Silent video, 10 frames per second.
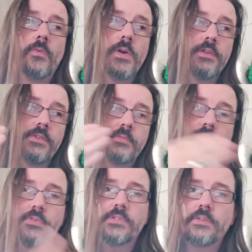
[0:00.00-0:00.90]
Whether it's
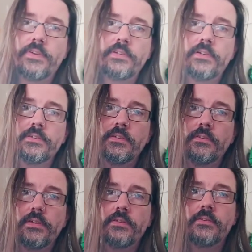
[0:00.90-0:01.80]
pushed stuff out the other
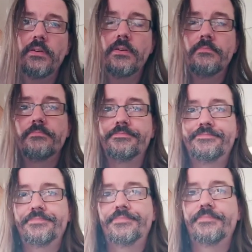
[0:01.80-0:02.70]
side, I
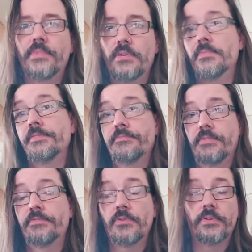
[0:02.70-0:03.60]
might
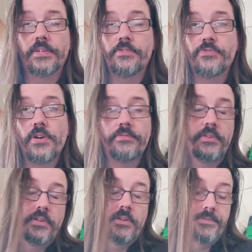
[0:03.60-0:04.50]
have forgotten how to drive,
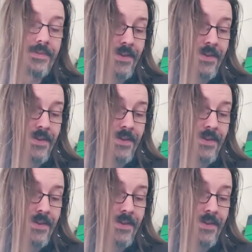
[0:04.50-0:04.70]
I don't know.